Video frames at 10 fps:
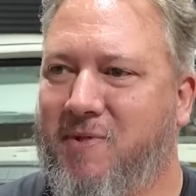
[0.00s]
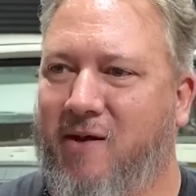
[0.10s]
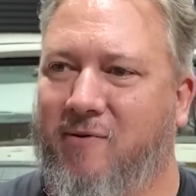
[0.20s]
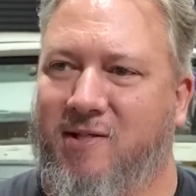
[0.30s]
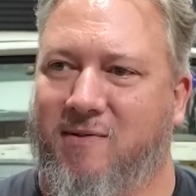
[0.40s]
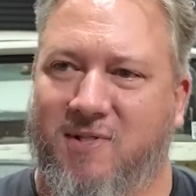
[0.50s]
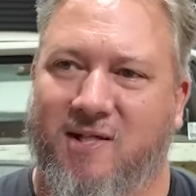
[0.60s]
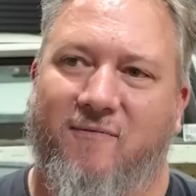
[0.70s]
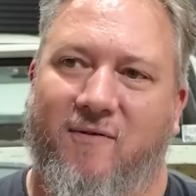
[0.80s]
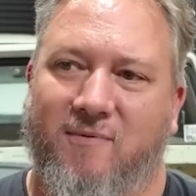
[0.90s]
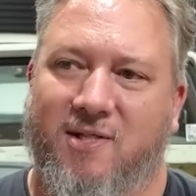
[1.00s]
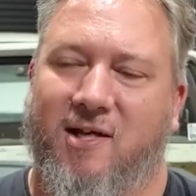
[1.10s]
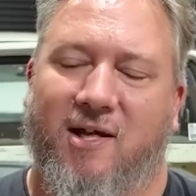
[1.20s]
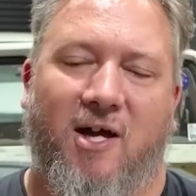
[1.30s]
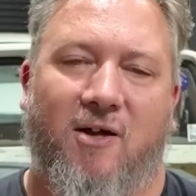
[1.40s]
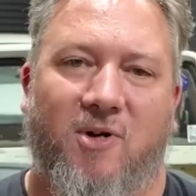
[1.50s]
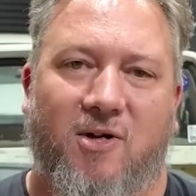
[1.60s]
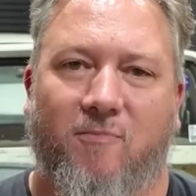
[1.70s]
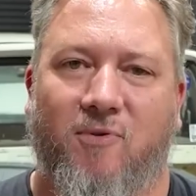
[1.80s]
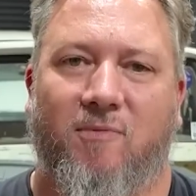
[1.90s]
there is some stuff obviously at home I
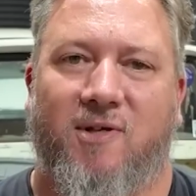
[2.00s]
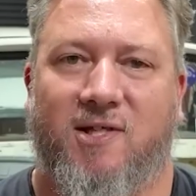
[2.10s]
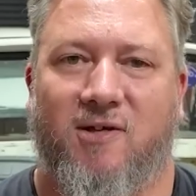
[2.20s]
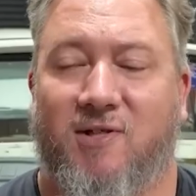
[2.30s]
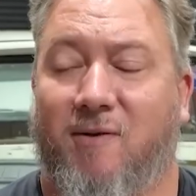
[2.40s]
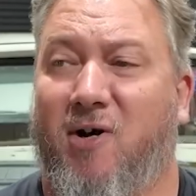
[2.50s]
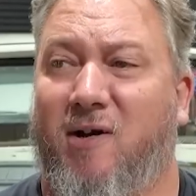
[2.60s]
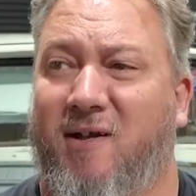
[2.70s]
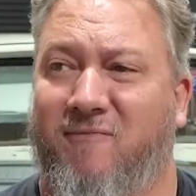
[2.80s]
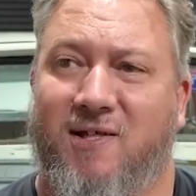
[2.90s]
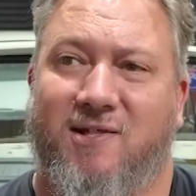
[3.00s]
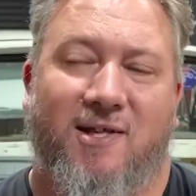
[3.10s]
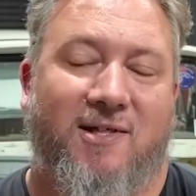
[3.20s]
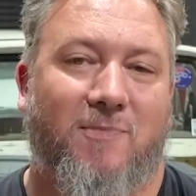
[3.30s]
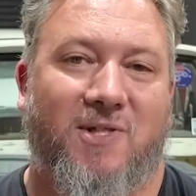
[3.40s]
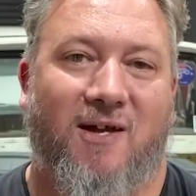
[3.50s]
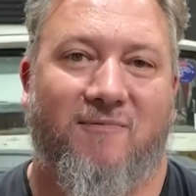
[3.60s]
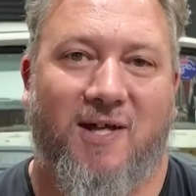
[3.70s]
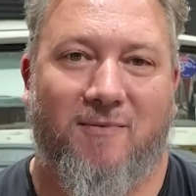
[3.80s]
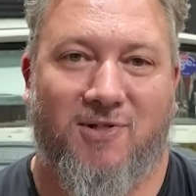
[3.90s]
could probably sell. So I might, if you see some
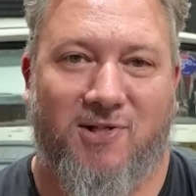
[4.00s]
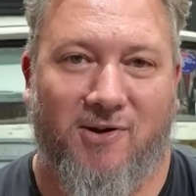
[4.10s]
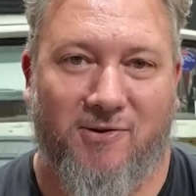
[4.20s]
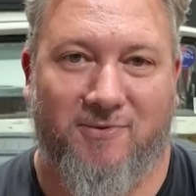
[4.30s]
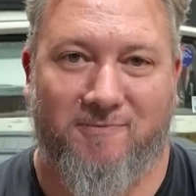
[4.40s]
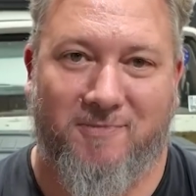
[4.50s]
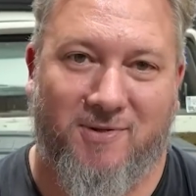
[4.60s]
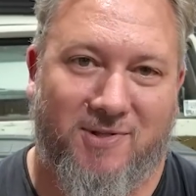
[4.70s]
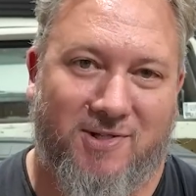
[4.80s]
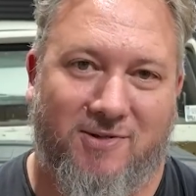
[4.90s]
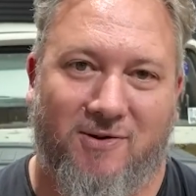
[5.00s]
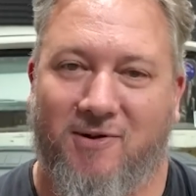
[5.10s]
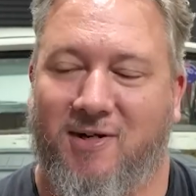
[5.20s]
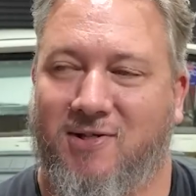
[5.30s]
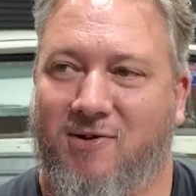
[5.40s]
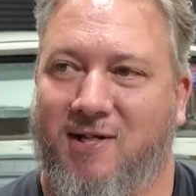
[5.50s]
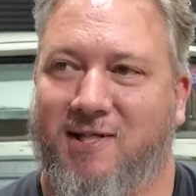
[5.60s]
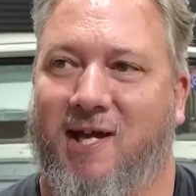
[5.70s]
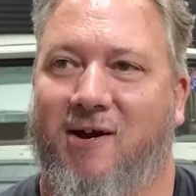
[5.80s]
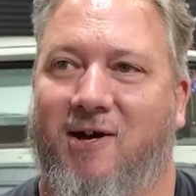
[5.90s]
stuff getting sold on
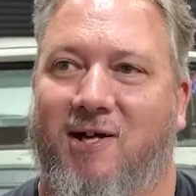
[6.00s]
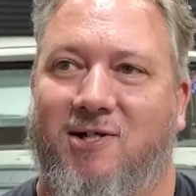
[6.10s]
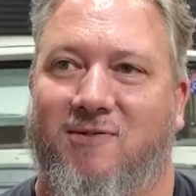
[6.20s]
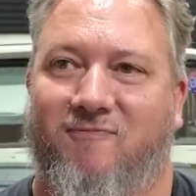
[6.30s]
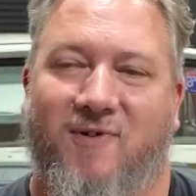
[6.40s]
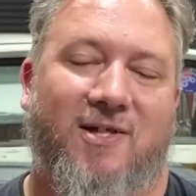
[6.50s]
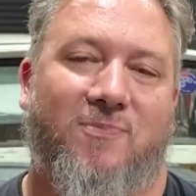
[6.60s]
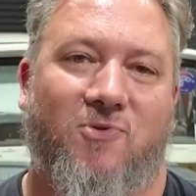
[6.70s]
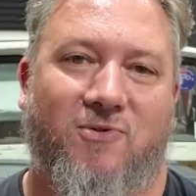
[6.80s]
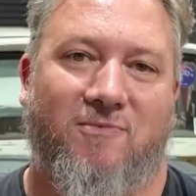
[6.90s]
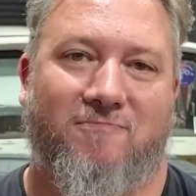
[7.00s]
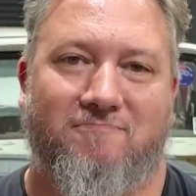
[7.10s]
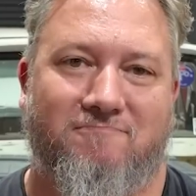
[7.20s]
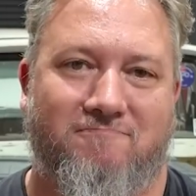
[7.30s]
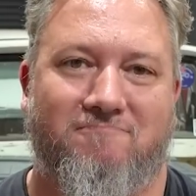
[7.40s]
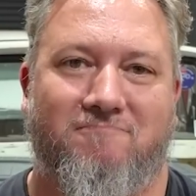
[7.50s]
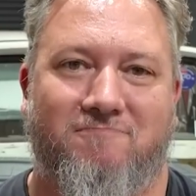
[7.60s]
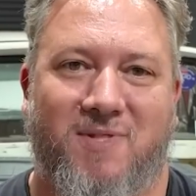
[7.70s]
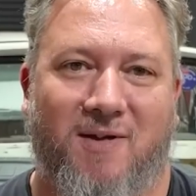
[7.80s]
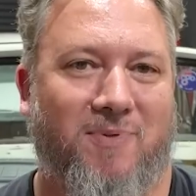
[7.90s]
Scotty's Garage Facebook,
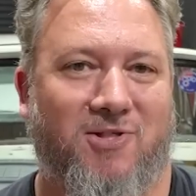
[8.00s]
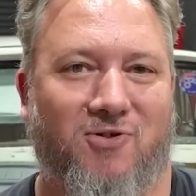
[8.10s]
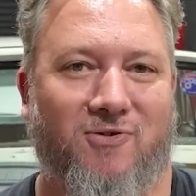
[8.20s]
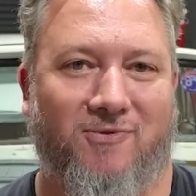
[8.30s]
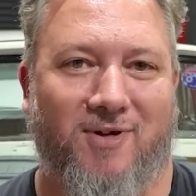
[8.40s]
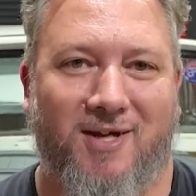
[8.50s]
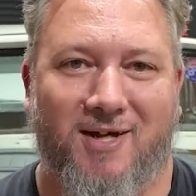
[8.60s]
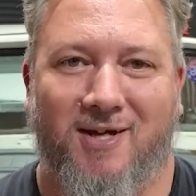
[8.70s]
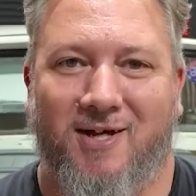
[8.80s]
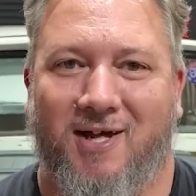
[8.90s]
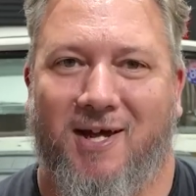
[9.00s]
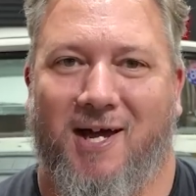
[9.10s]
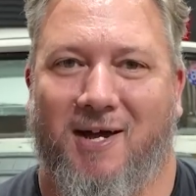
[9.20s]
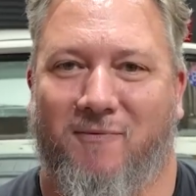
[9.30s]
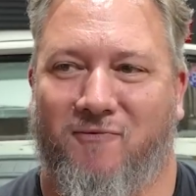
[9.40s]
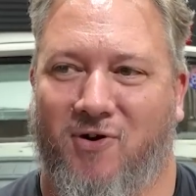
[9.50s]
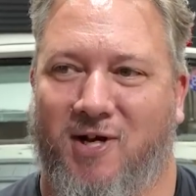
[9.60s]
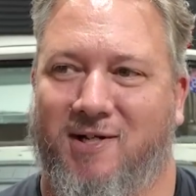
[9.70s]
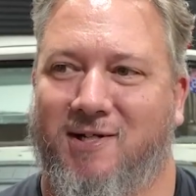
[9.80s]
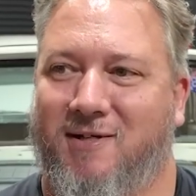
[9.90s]
don't be too
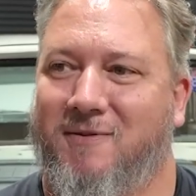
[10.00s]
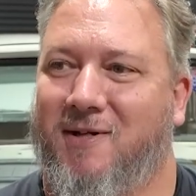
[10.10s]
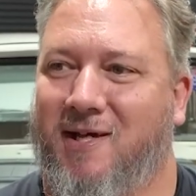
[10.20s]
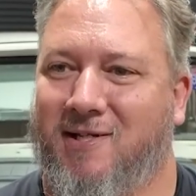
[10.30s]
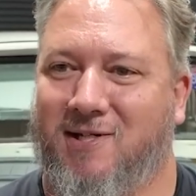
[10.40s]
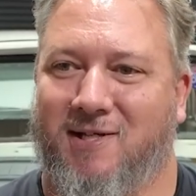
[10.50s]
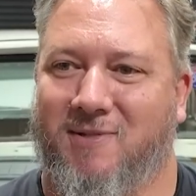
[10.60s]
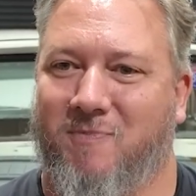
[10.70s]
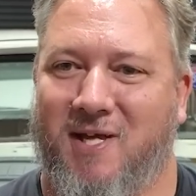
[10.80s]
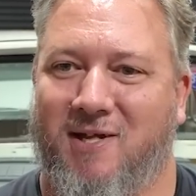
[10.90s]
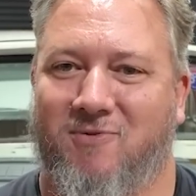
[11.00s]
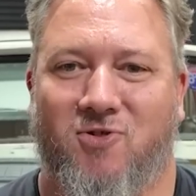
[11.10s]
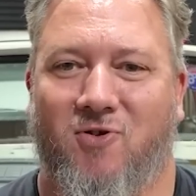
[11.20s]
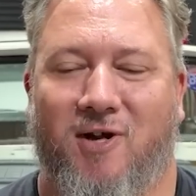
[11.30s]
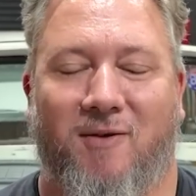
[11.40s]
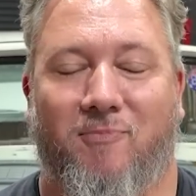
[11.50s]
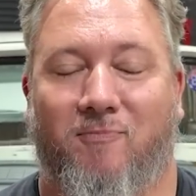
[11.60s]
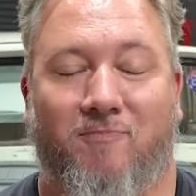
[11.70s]
frightened. It's just me trying to